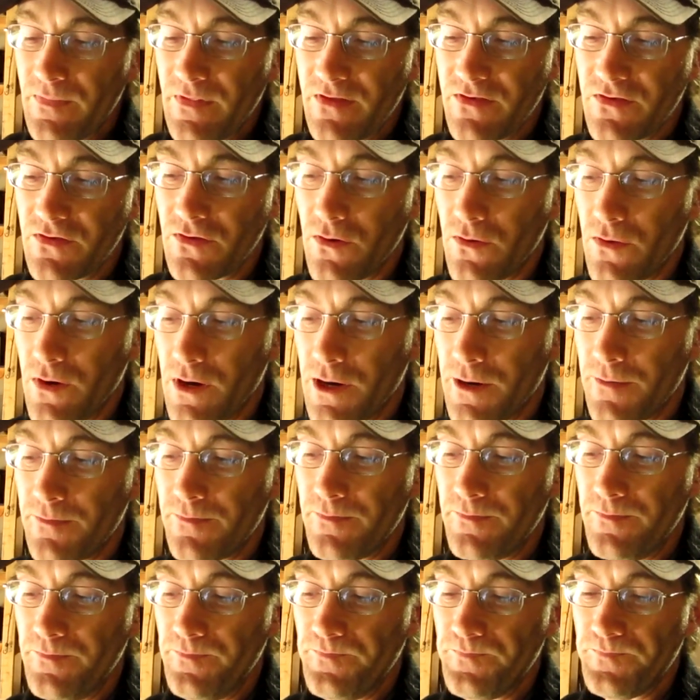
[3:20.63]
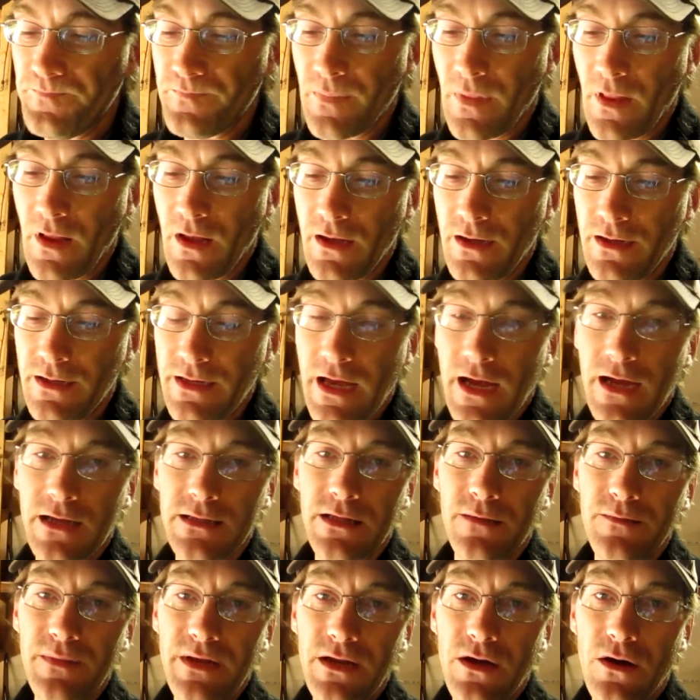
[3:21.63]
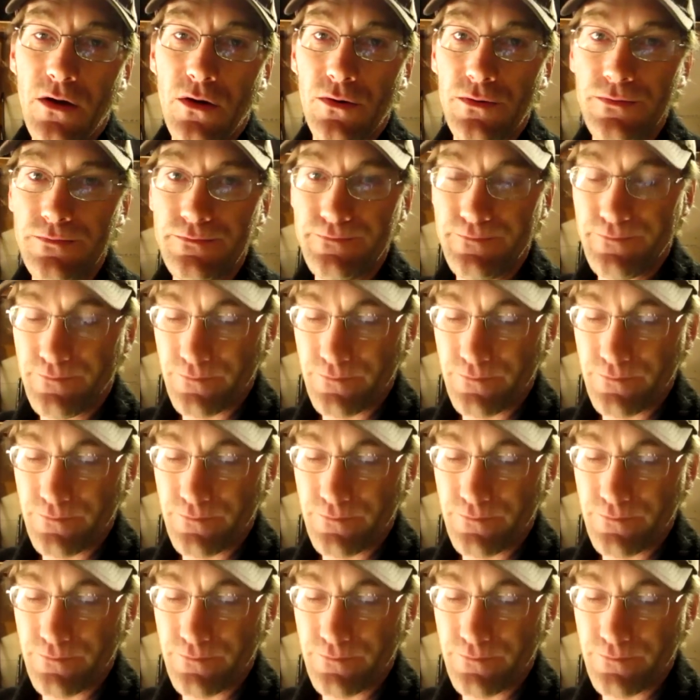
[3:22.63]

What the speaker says: So, yeah, let me know